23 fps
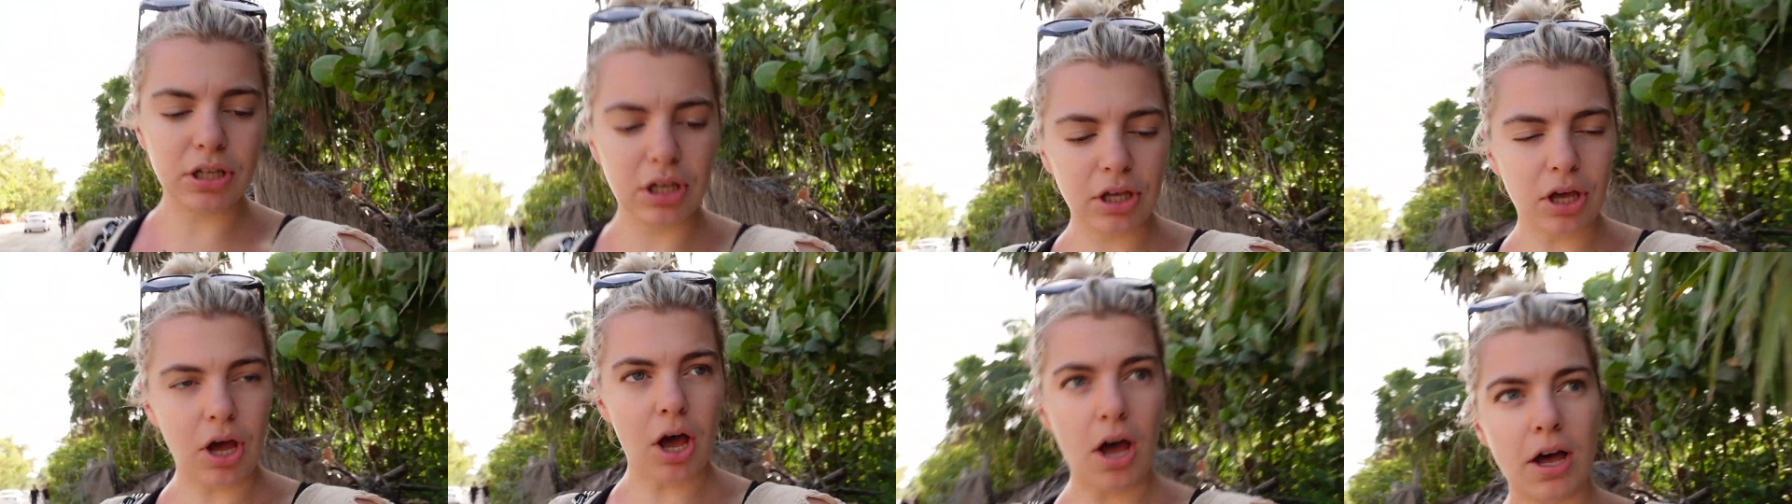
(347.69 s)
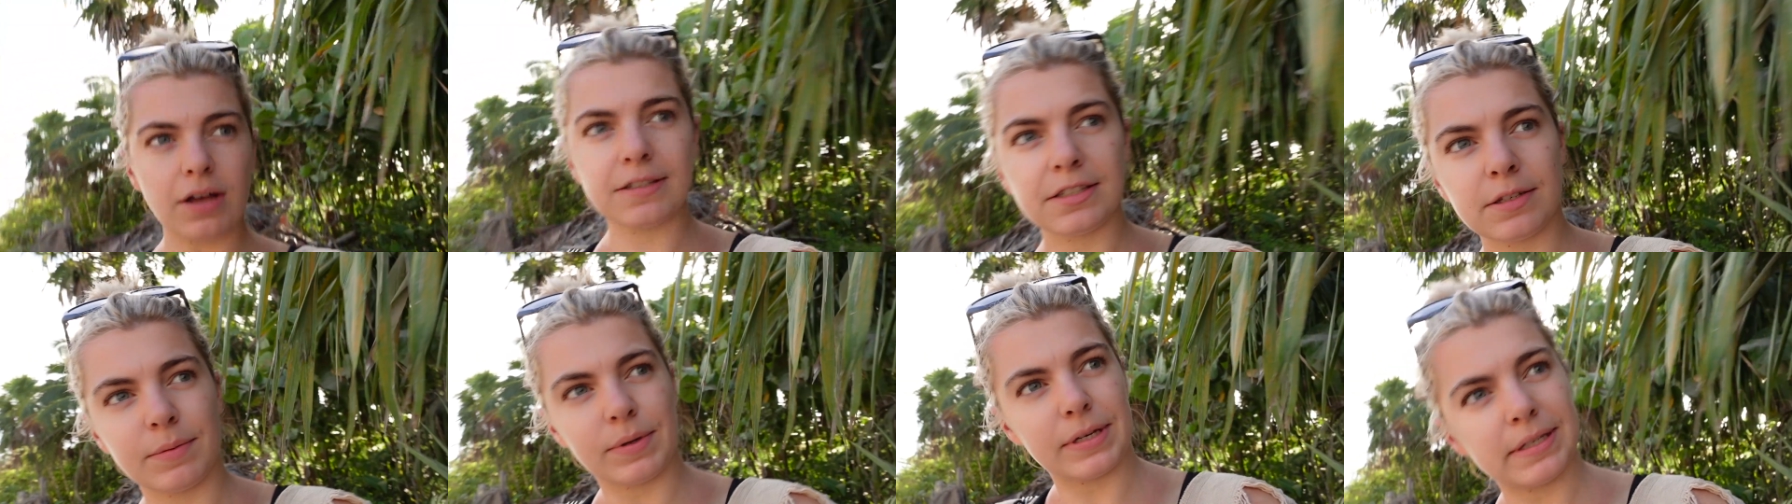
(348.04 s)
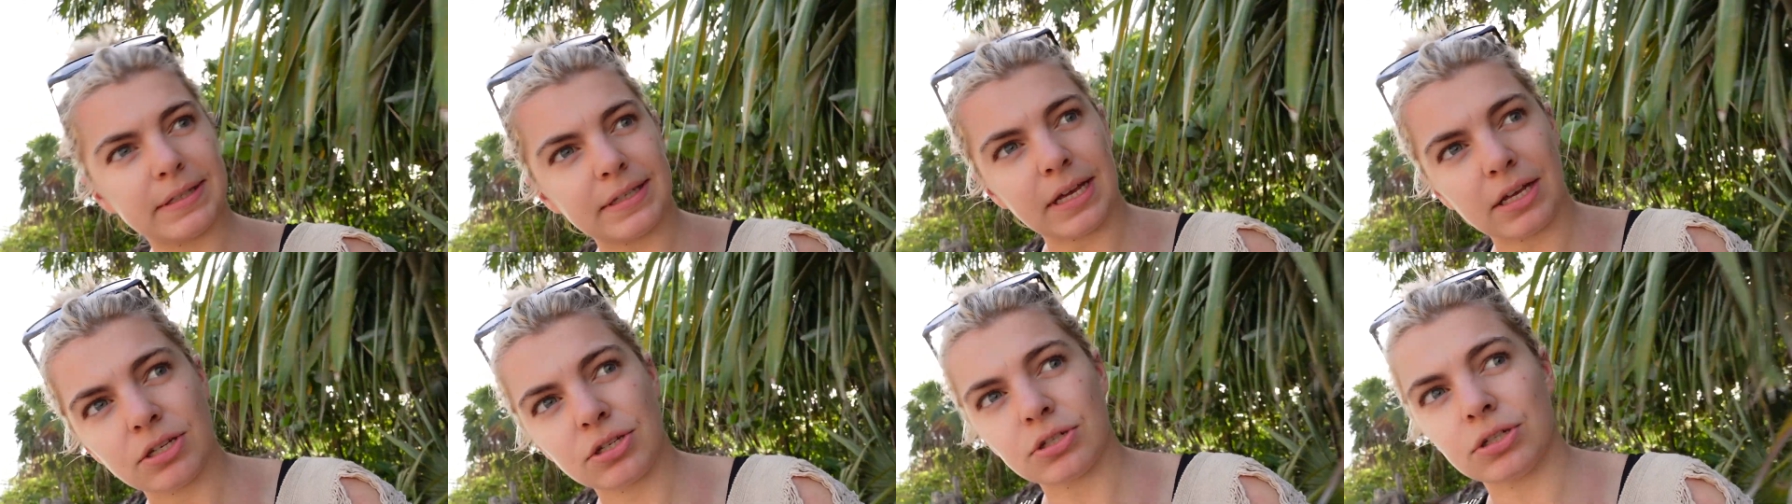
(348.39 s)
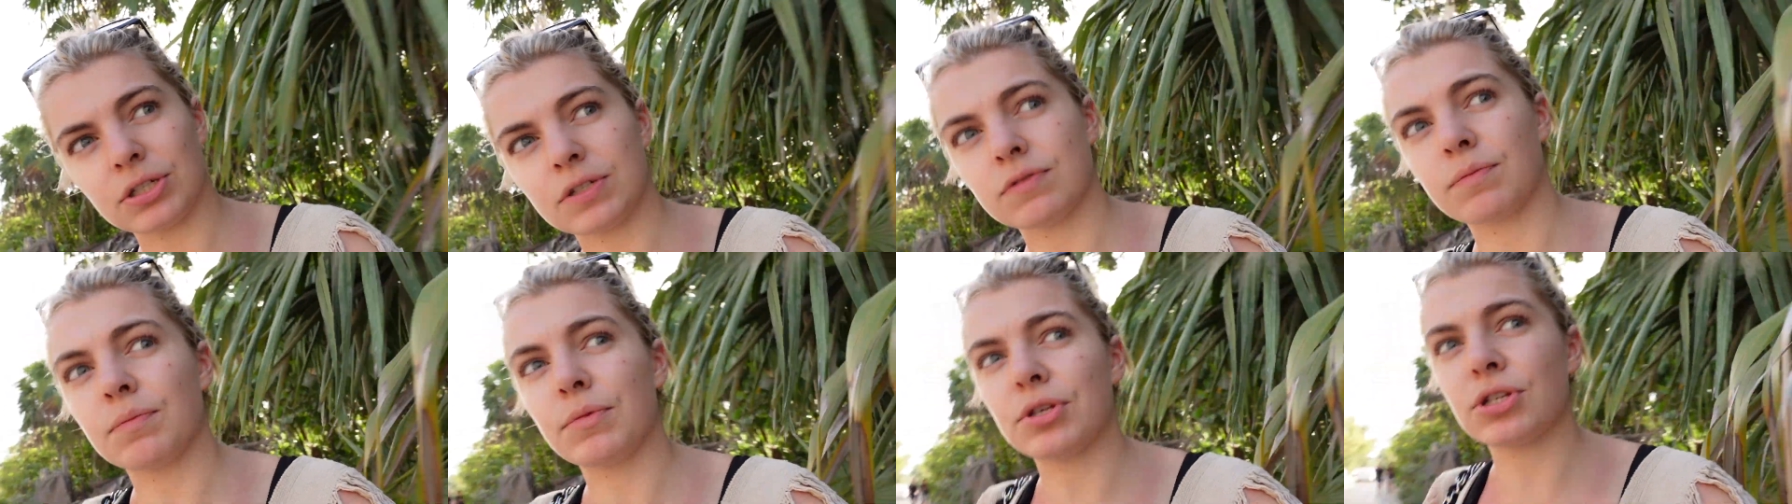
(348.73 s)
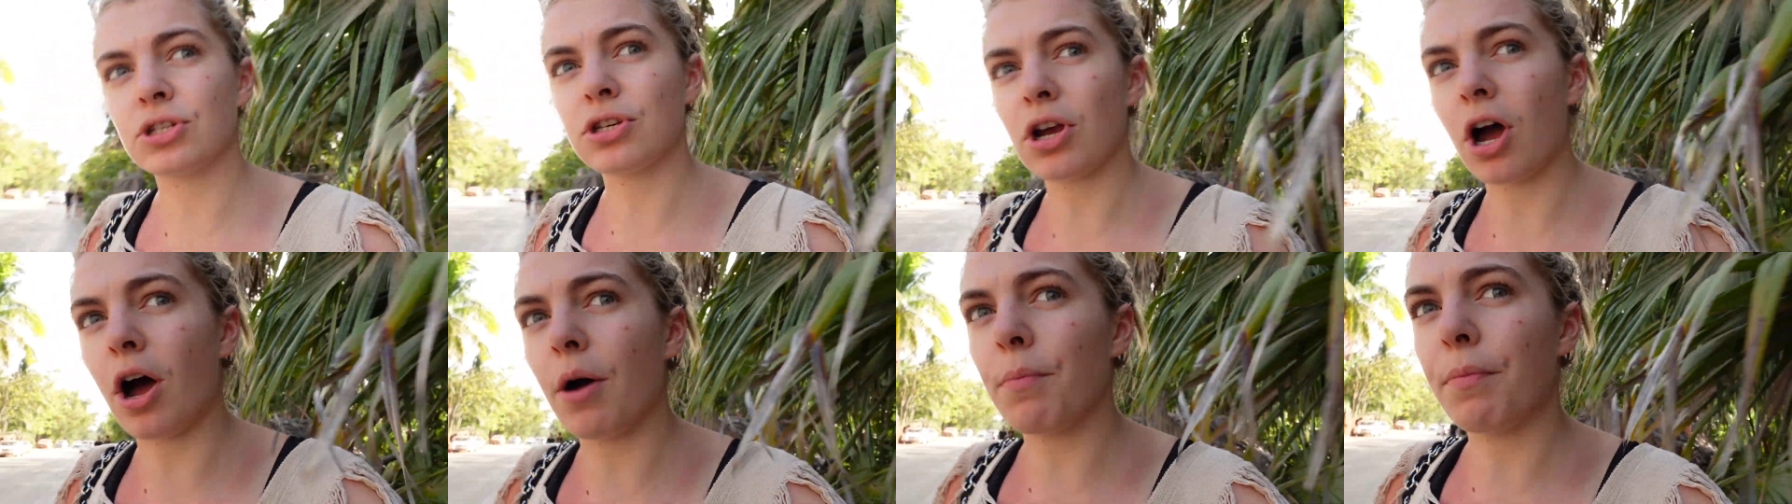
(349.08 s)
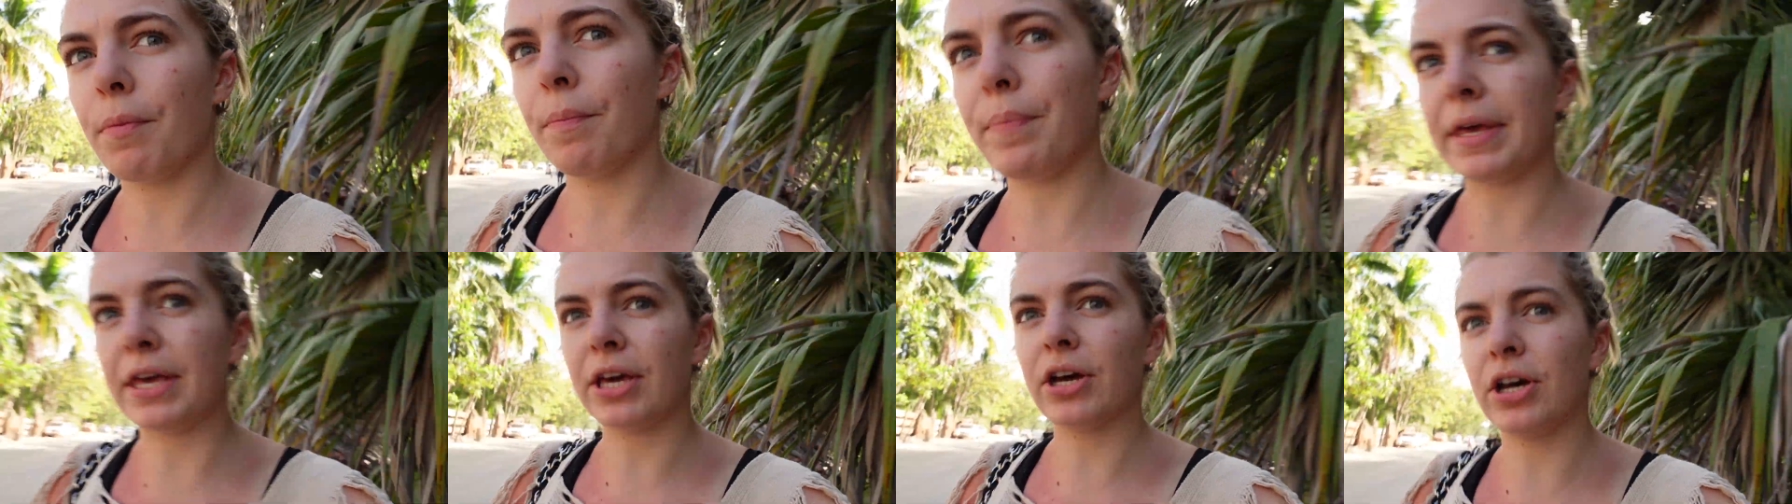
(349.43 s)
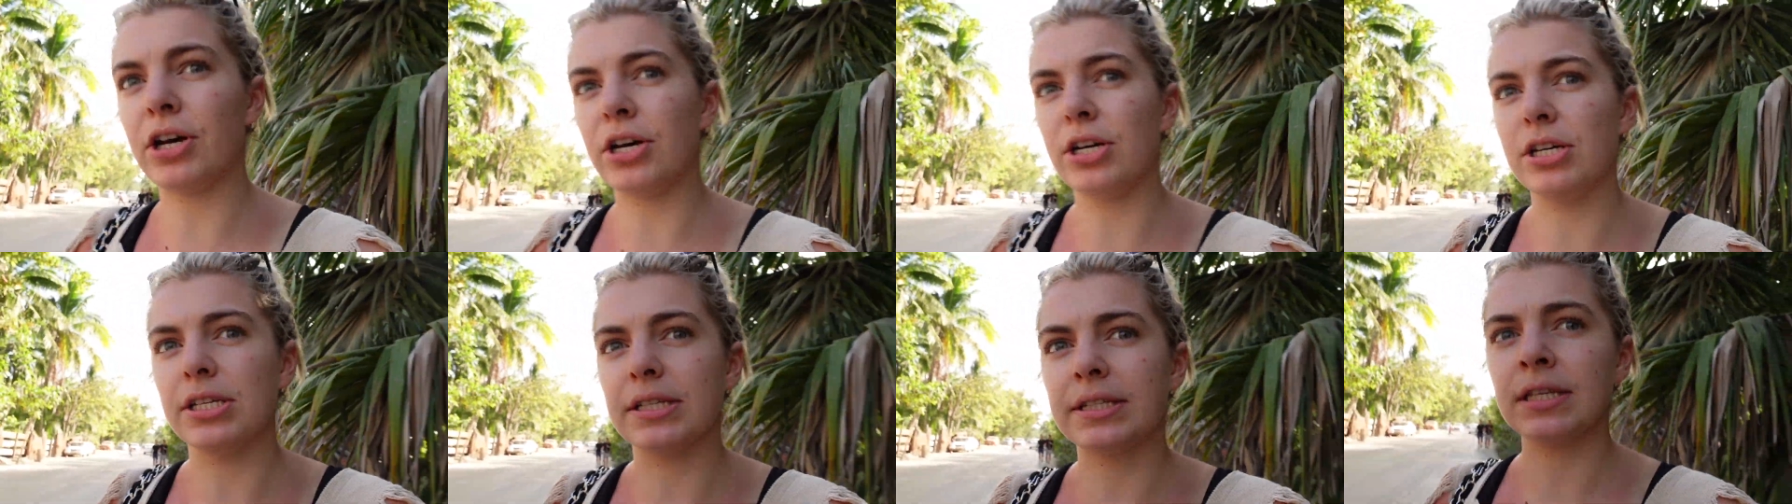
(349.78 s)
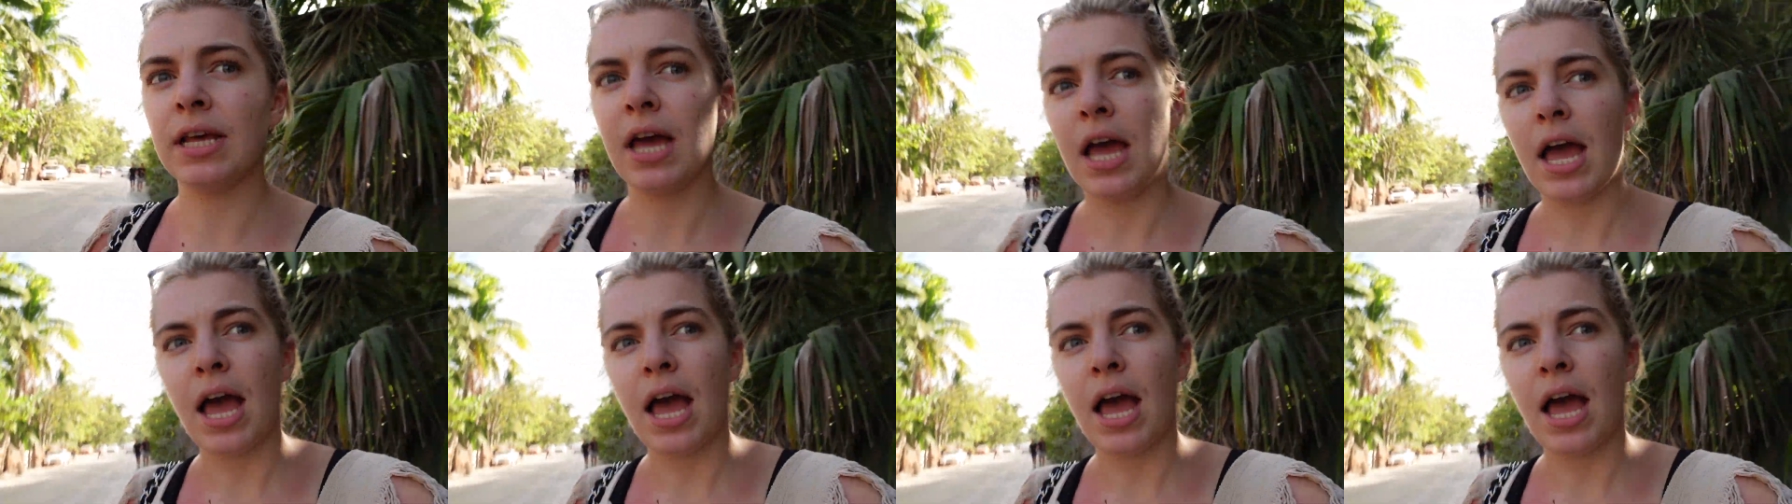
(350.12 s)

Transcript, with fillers: and got some essentials from the shop because